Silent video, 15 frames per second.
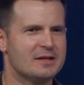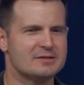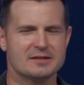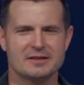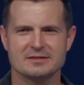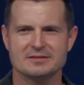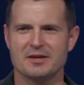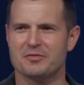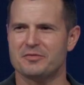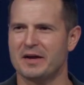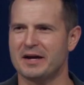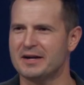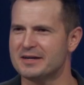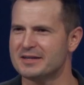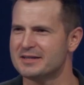It's like, that's not
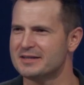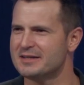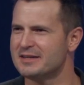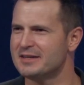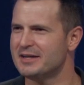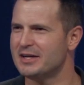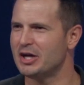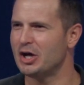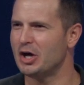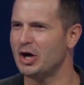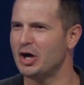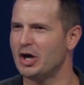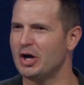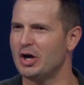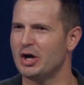fair.
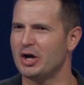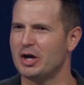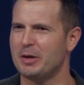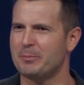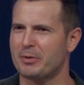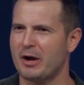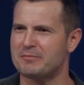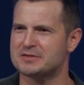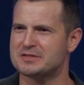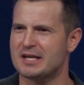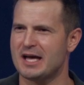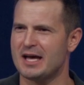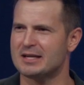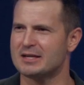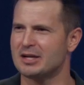He
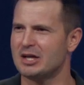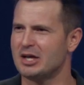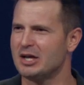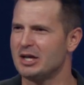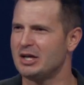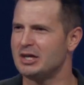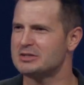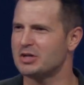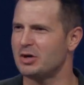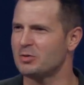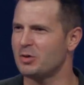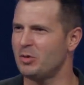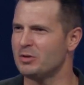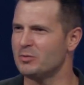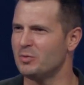prophesied his
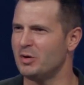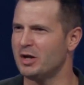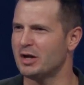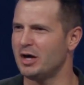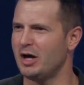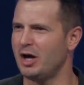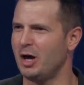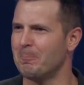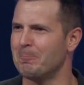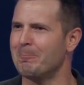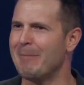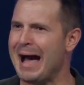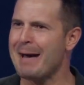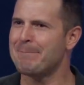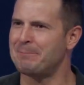own hole-in-one on
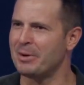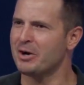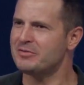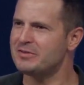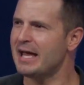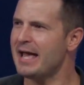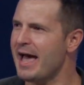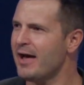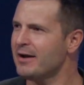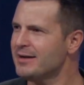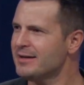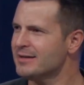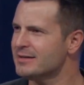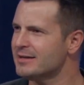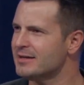my birthday
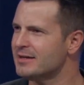outing?